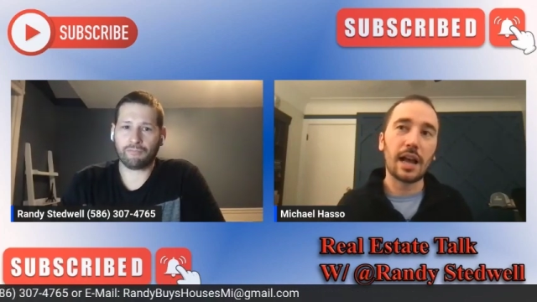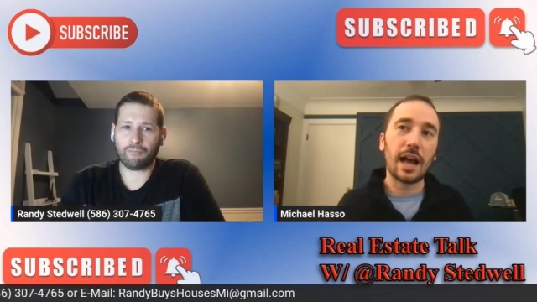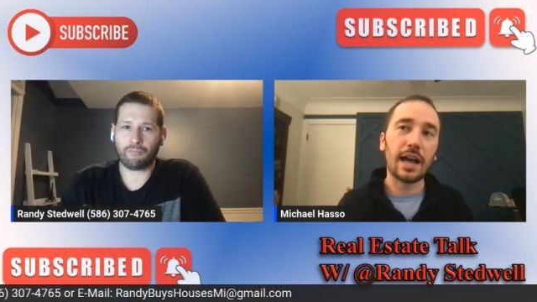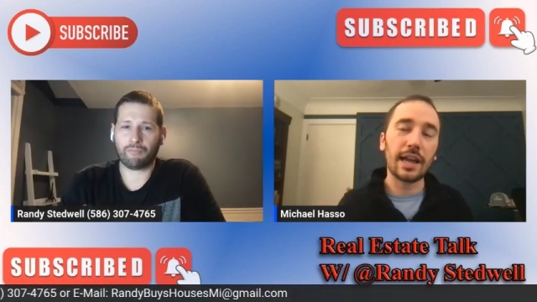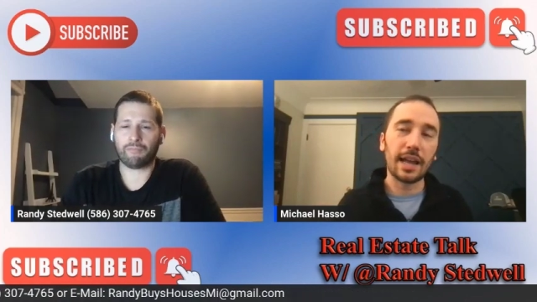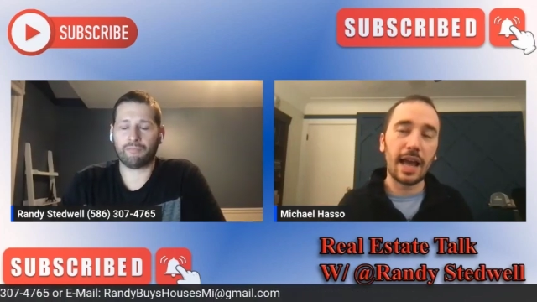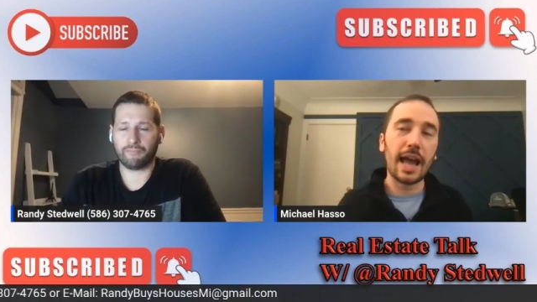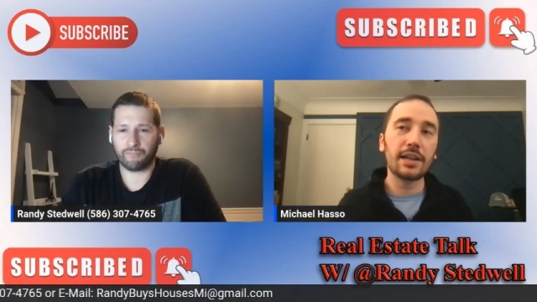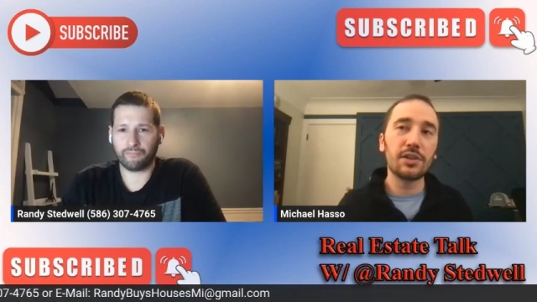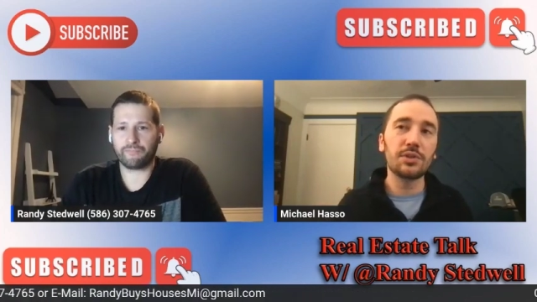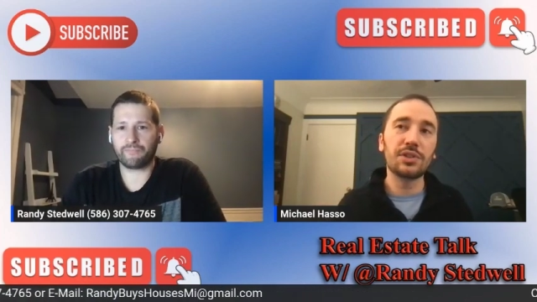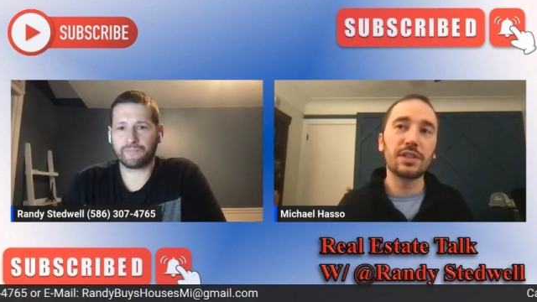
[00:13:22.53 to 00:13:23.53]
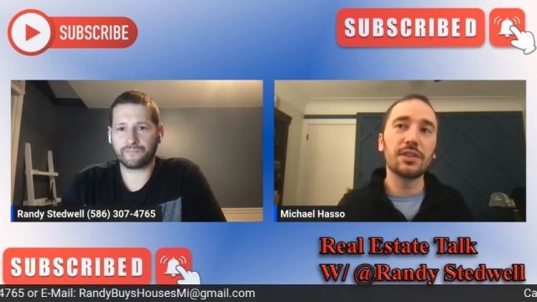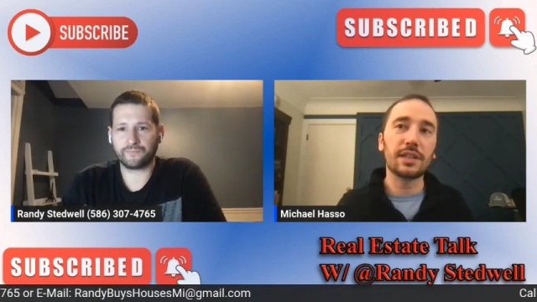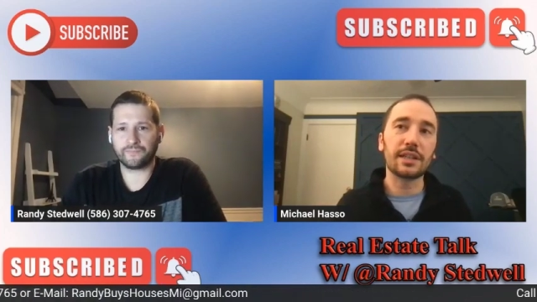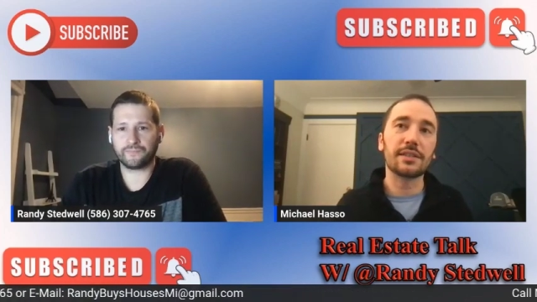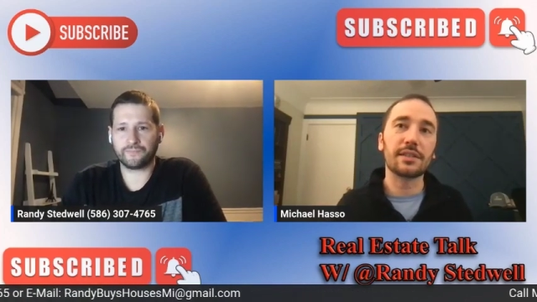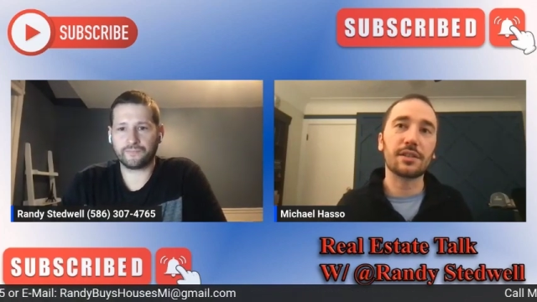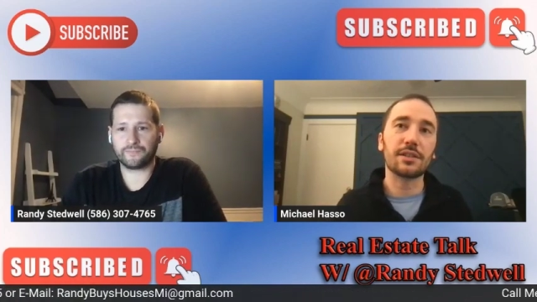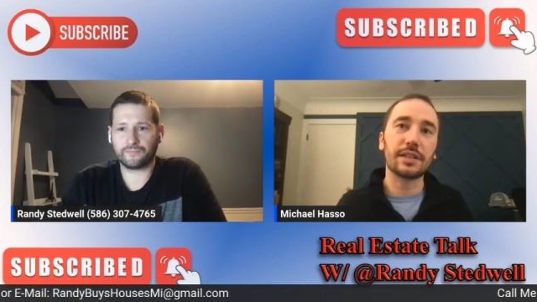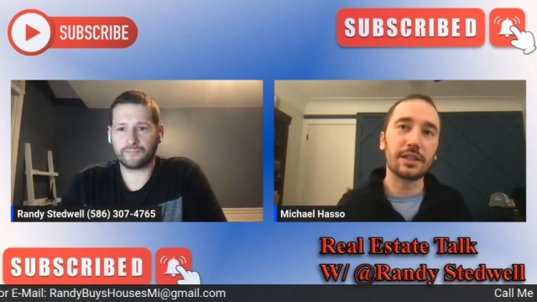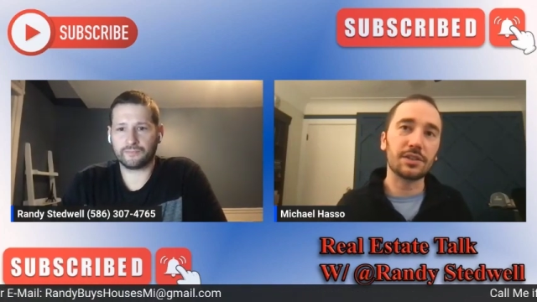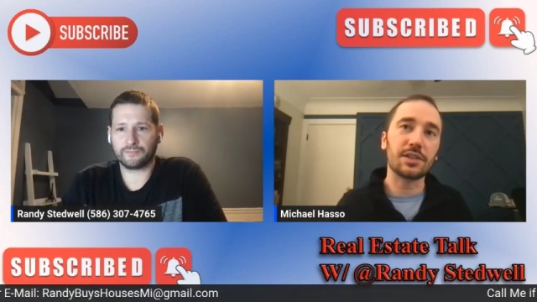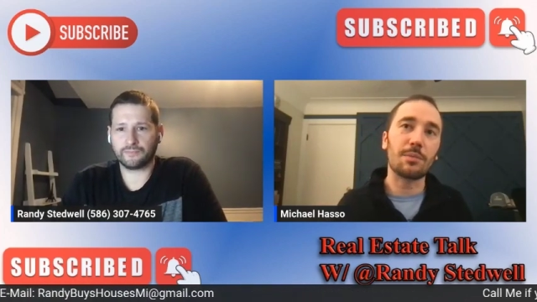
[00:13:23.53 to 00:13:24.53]
Speaker 1: I I do still consider
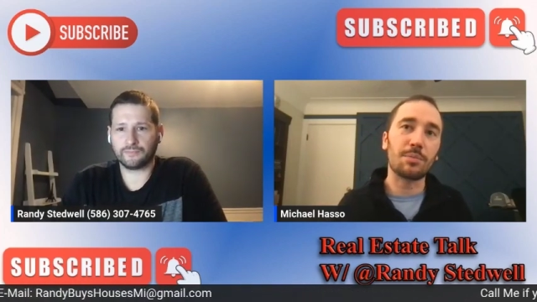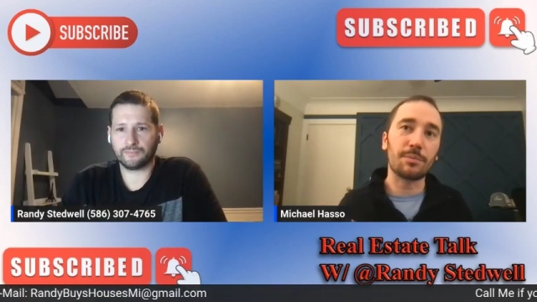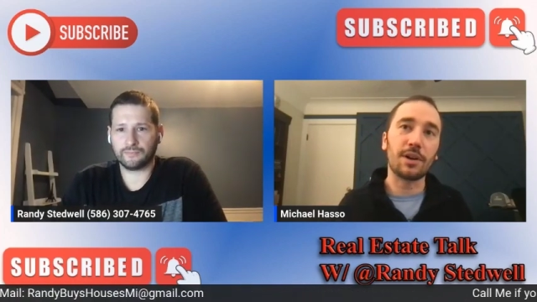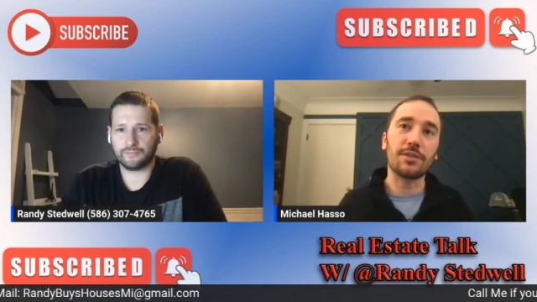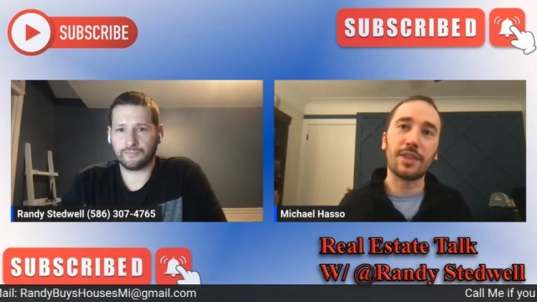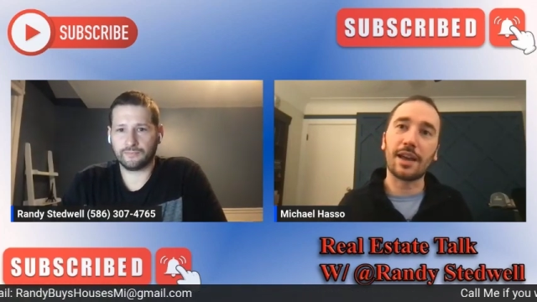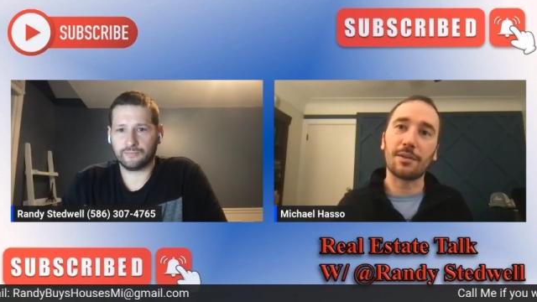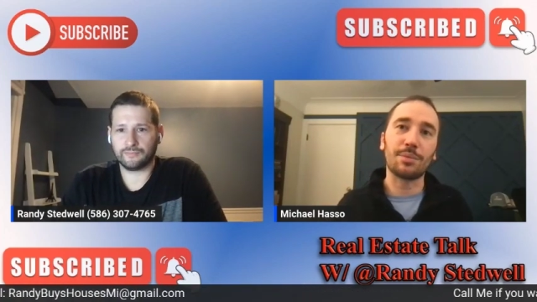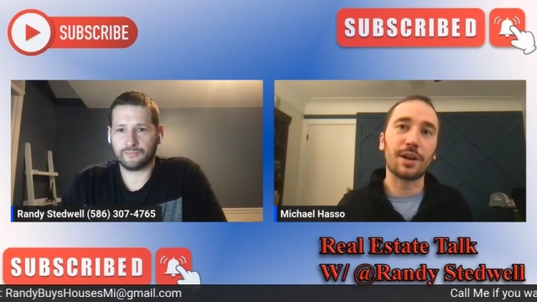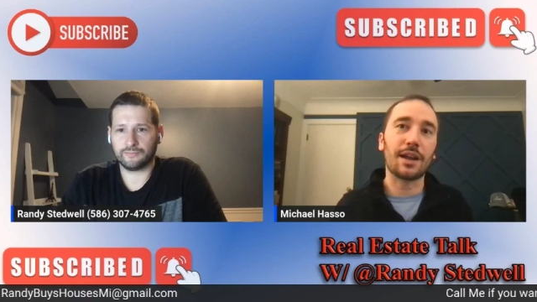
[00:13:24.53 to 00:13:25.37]
deals up above that,